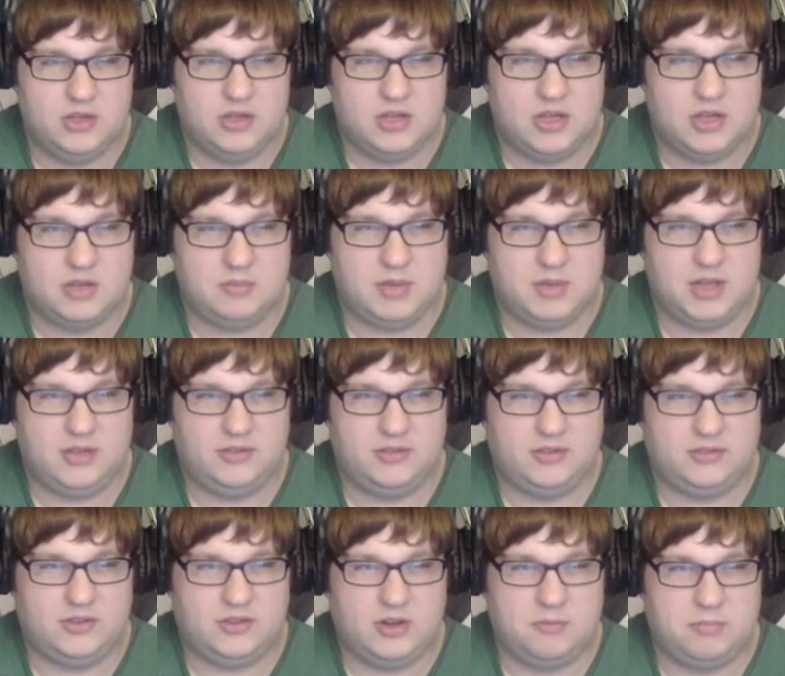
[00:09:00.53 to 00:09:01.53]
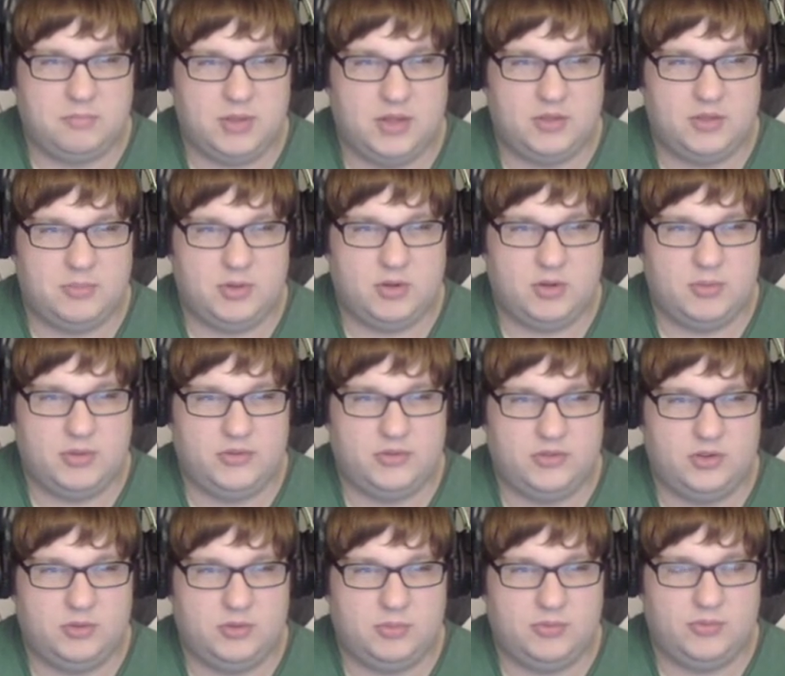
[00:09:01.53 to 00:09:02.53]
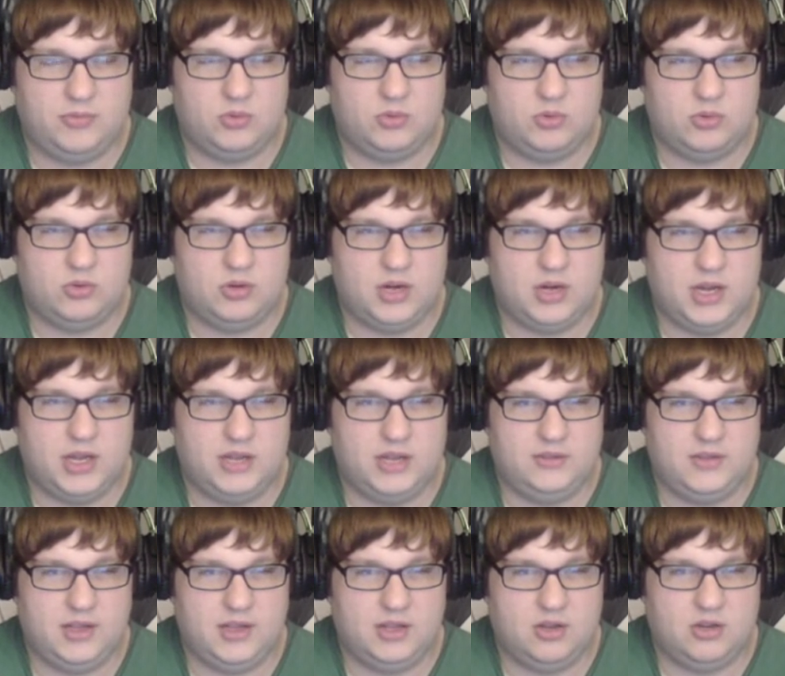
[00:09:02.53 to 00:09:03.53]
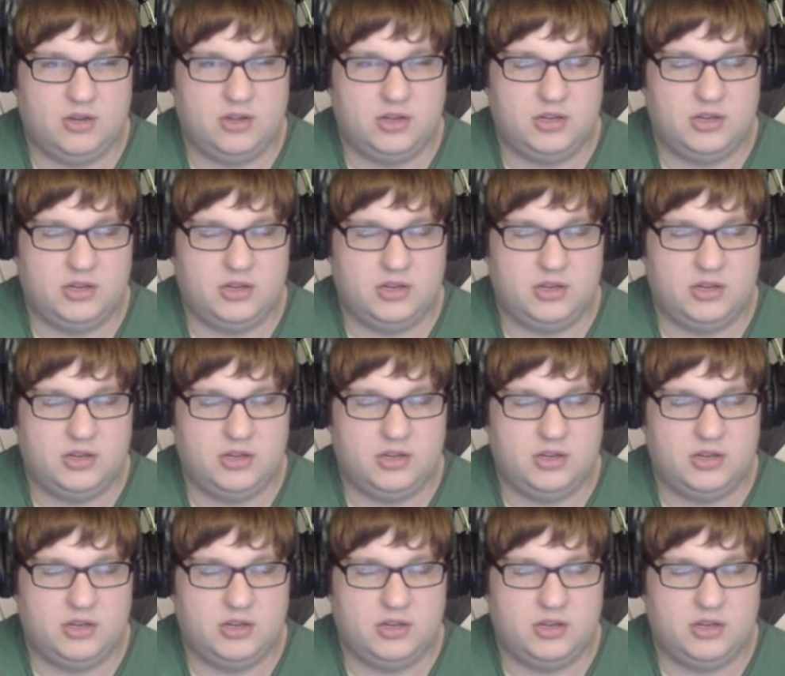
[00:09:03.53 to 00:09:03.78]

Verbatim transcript: I might stop by the Pokemon Center before I take on